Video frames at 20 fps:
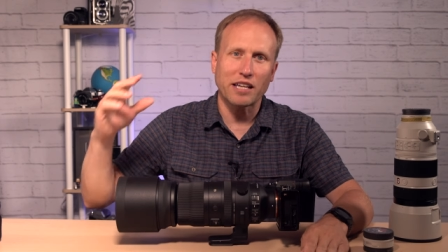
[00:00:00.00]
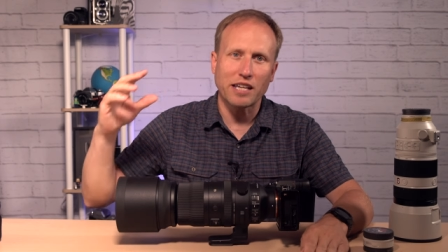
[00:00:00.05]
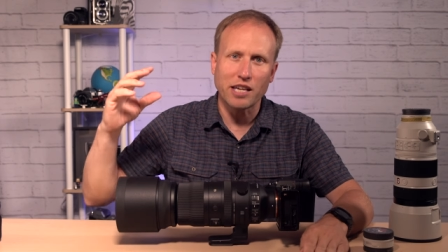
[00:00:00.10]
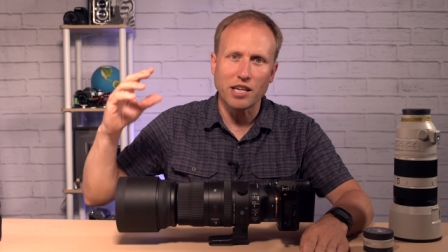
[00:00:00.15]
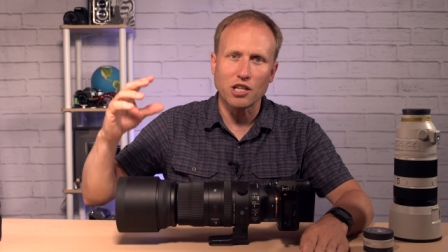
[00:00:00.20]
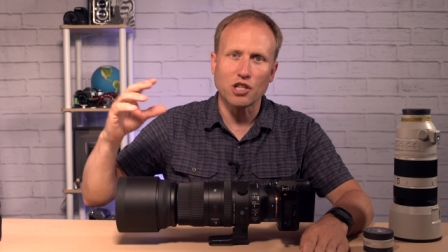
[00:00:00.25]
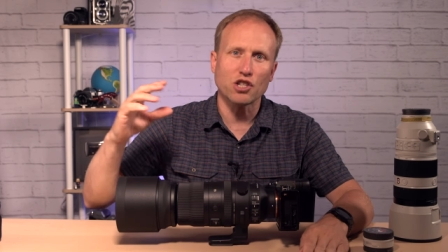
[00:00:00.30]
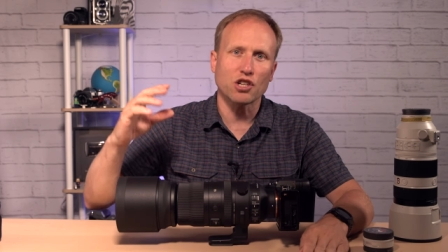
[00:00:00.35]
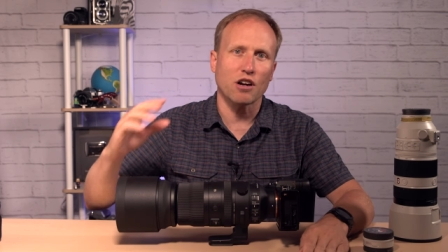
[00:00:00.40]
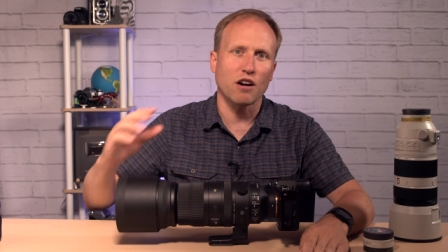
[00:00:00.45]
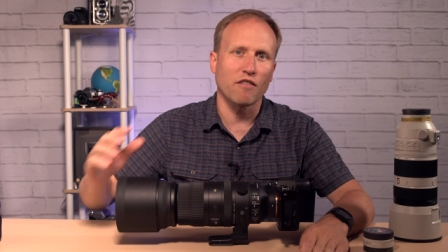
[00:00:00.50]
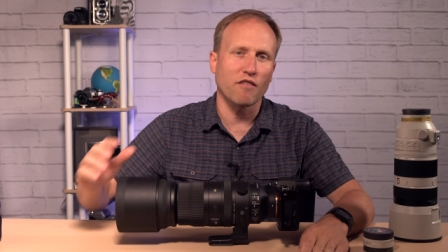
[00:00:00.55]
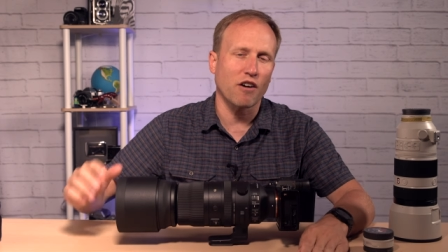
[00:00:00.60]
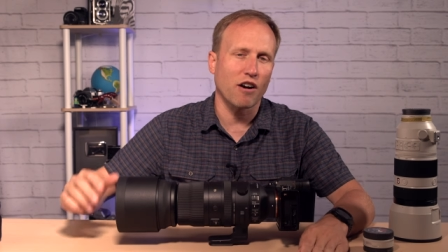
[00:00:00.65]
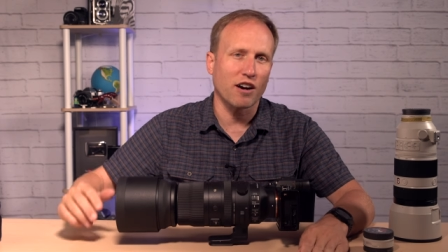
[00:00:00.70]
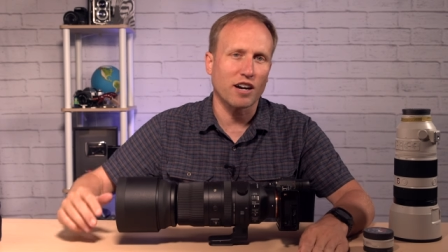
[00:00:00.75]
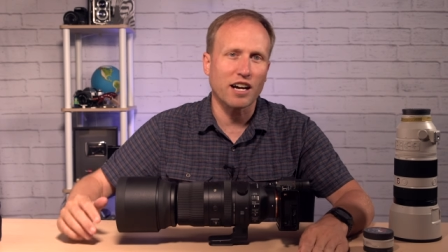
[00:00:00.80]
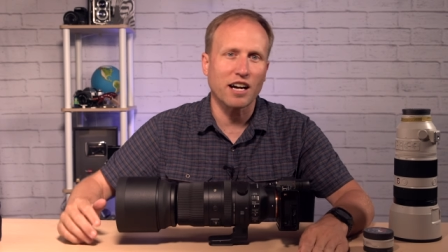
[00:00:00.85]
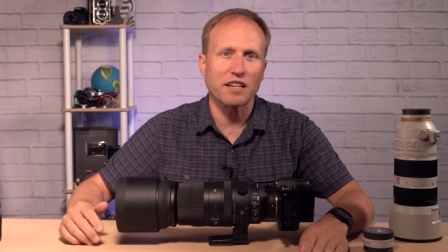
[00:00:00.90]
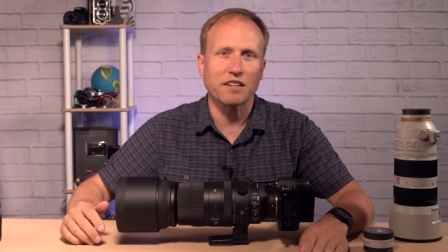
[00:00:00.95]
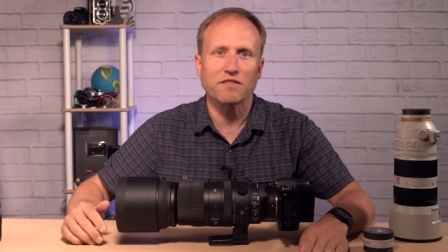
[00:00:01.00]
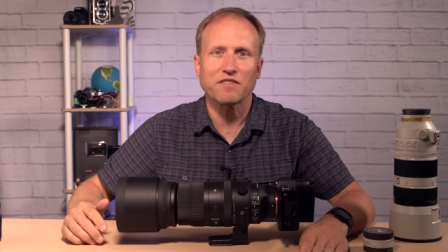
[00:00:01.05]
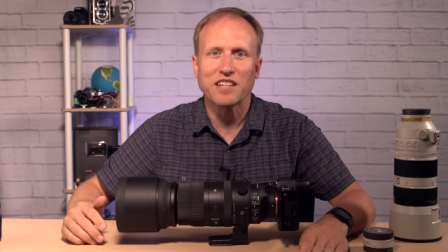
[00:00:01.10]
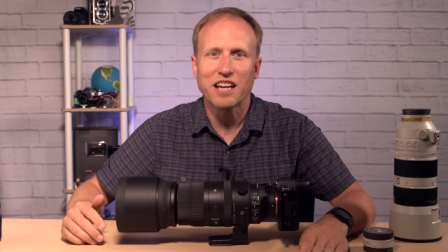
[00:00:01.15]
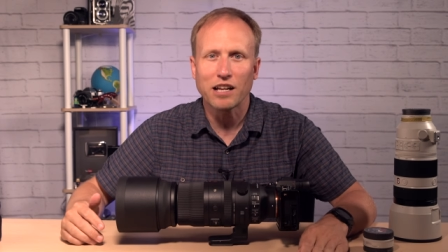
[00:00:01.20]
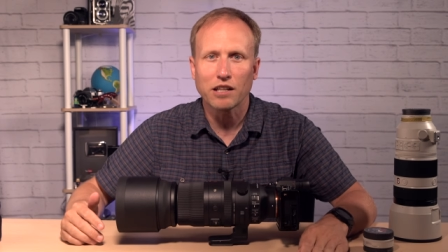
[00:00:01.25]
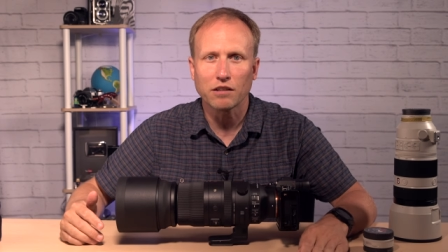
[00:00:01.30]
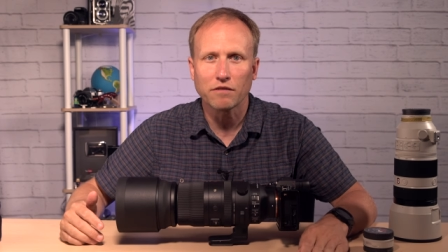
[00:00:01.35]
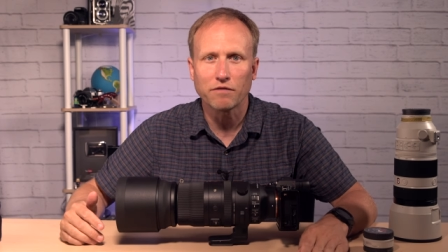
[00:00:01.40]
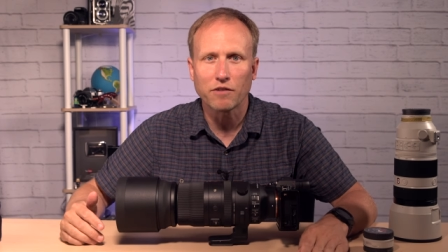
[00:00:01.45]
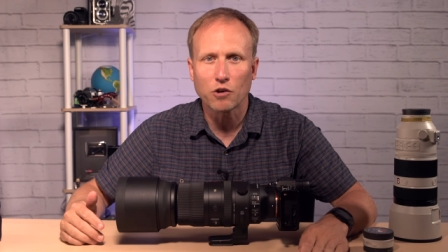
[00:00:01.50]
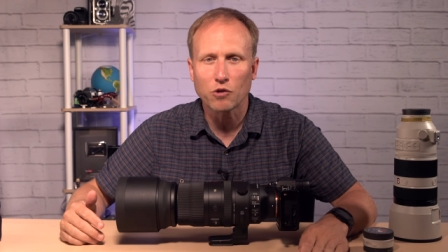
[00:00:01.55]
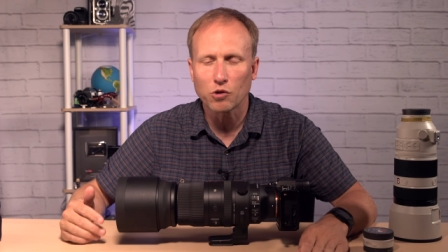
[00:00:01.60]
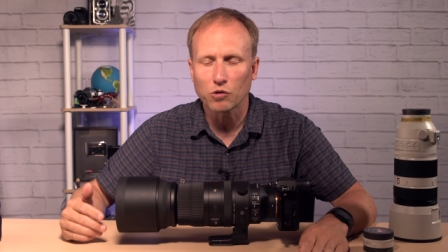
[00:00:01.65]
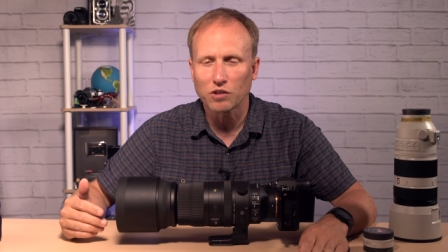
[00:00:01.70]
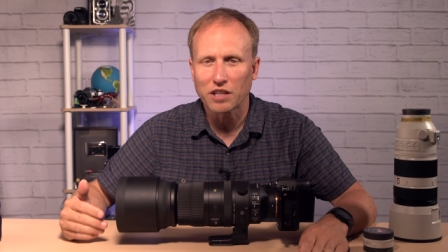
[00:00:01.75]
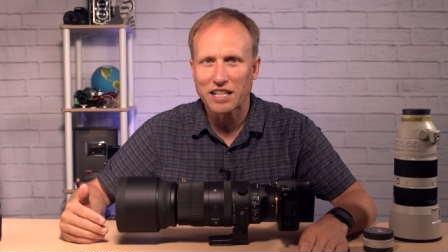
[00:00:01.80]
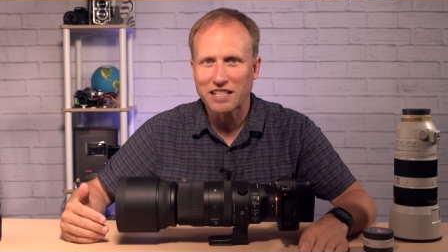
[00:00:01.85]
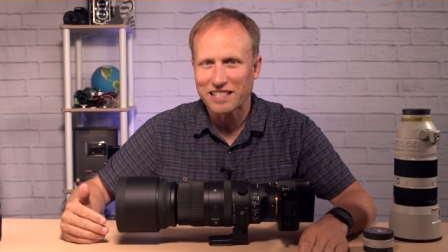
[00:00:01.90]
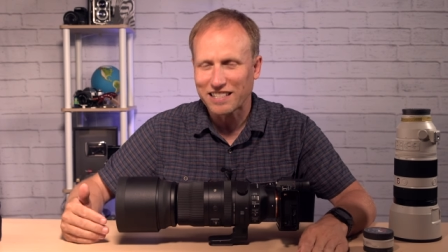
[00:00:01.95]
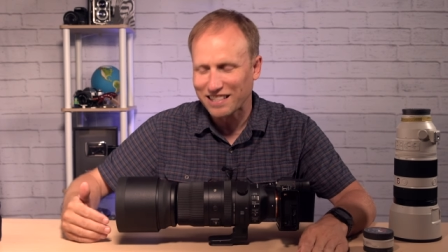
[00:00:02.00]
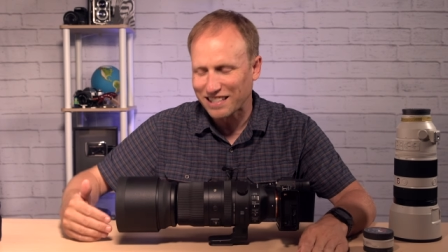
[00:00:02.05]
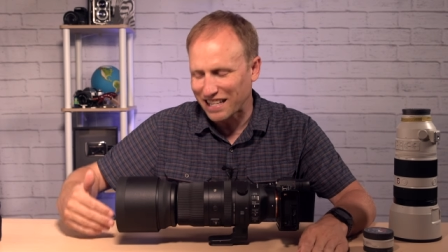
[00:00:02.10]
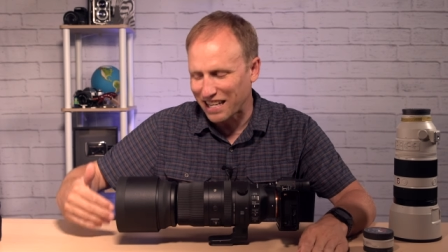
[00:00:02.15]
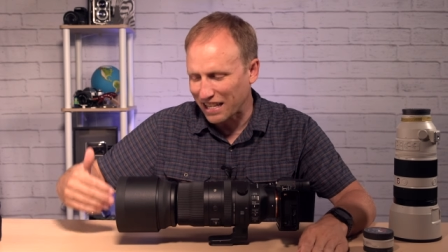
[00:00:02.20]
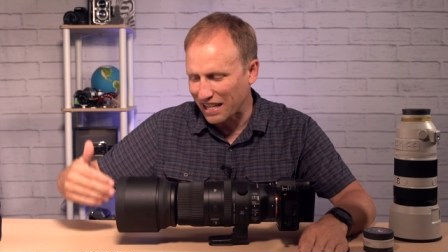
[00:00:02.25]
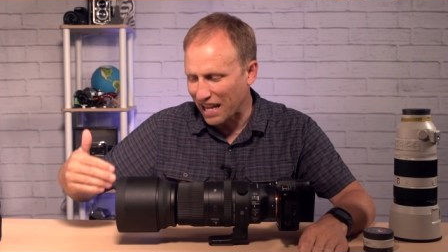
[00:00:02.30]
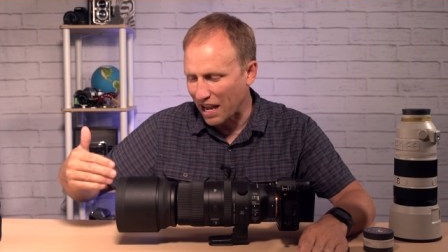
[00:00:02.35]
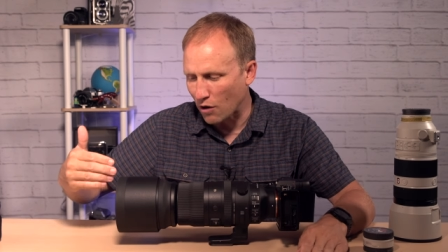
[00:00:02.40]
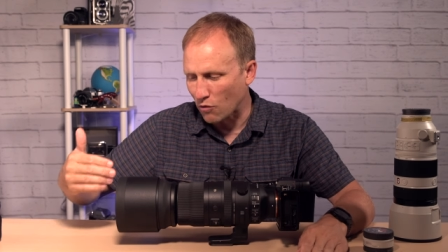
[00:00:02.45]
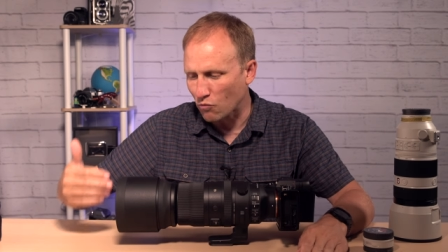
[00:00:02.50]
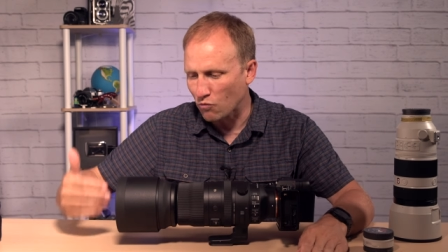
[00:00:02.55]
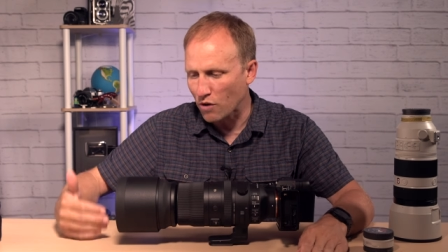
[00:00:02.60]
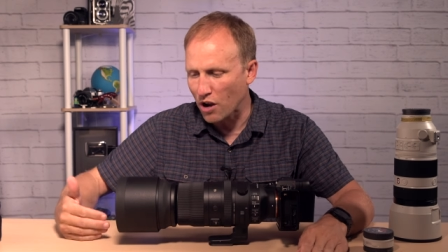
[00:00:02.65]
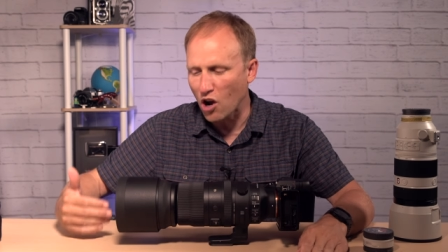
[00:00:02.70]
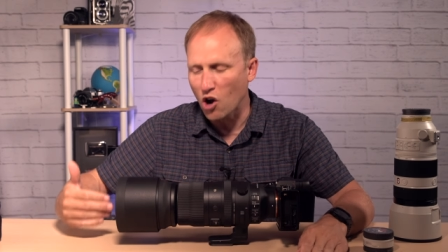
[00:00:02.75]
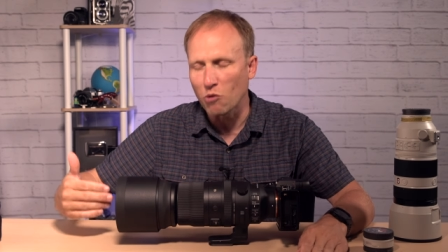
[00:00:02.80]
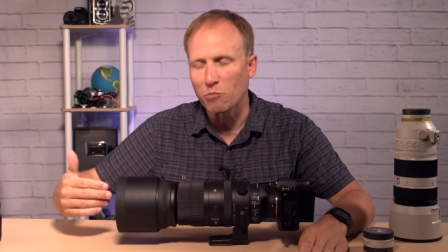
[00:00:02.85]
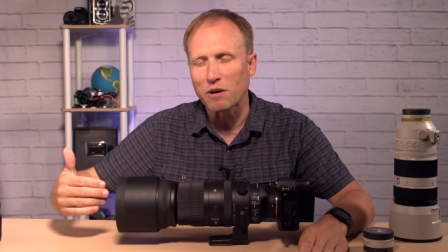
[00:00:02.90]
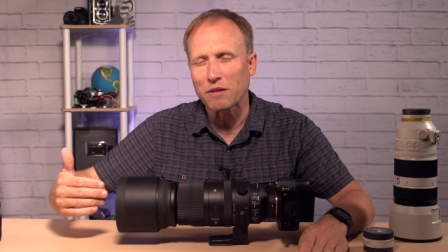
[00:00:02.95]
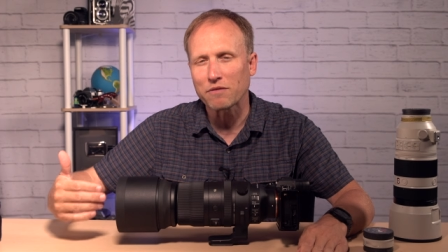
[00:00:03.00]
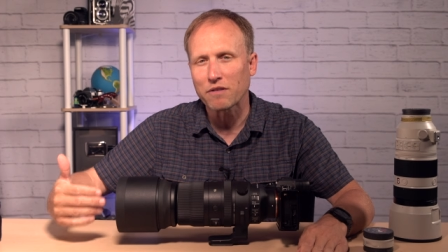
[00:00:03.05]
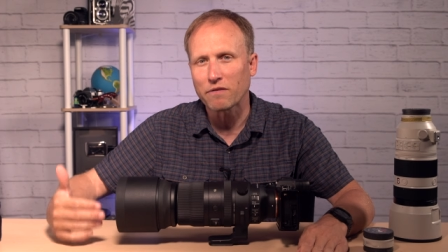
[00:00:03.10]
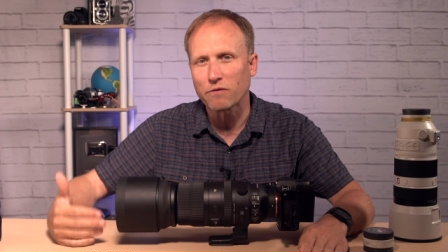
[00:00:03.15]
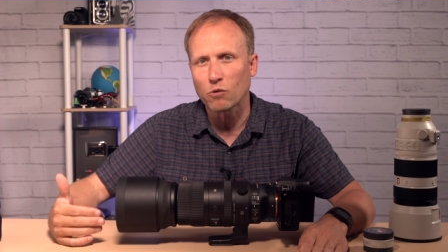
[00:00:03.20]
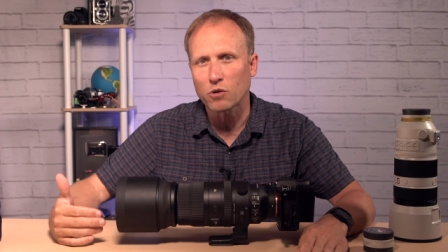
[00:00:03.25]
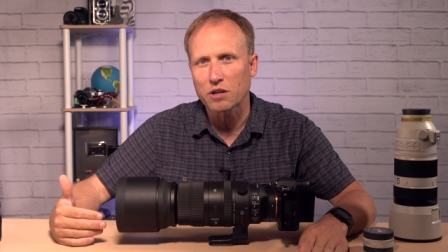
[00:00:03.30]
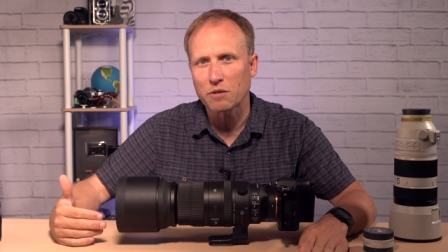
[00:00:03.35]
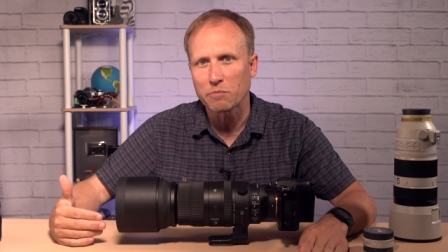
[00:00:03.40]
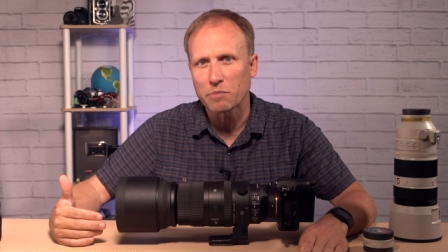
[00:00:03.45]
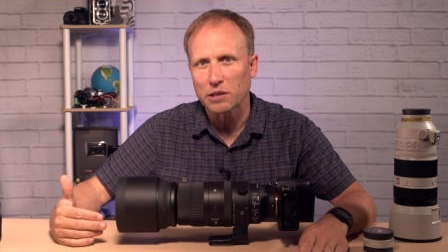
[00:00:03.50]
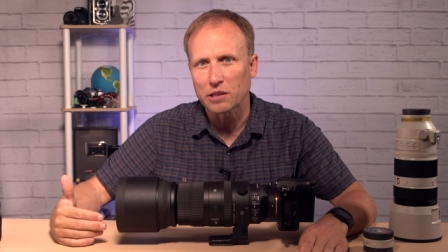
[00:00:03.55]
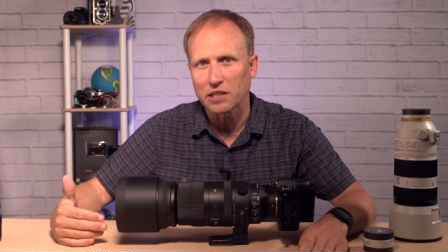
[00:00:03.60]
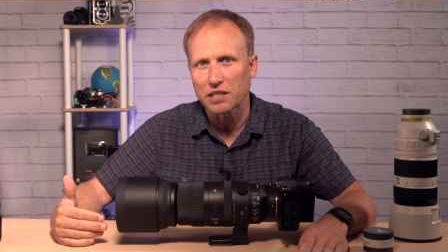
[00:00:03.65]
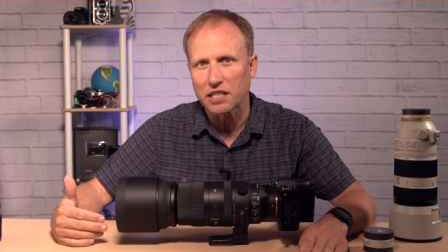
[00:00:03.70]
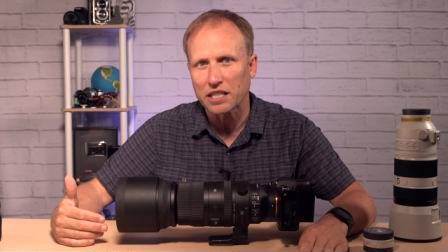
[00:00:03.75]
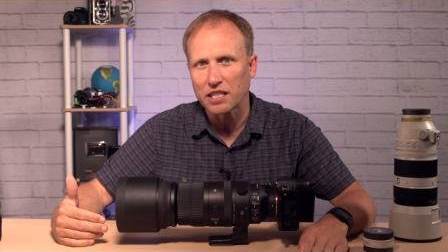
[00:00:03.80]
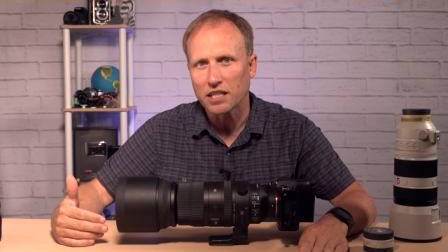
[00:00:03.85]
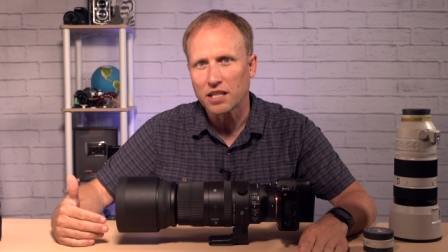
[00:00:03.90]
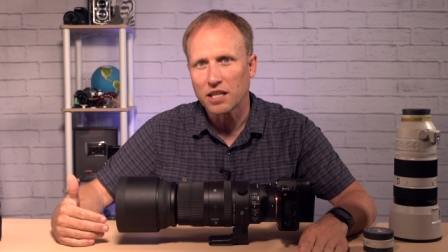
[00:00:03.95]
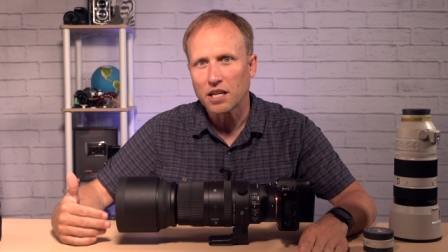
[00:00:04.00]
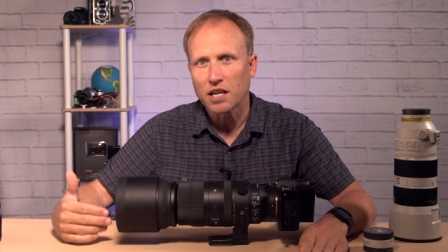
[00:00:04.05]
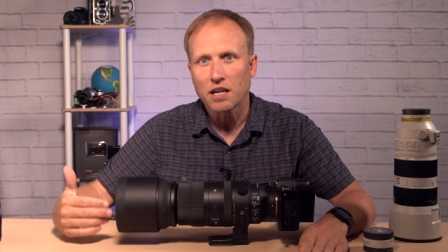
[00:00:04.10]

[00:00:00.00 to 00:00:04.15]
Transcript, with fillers: each of our kind of telephoto lenses in that realm of affordability